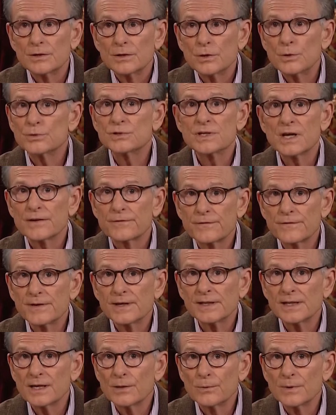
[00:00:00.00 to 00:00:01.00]
who's not
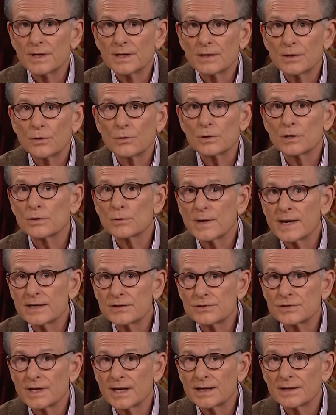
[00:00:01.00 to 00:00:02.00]
feeling well, or a
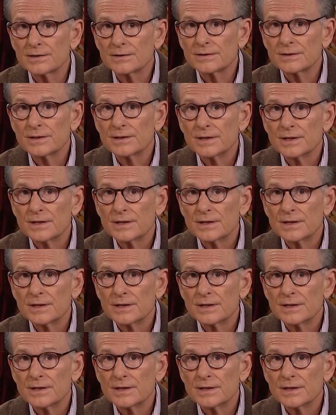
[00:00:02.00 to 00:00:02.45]
grandchild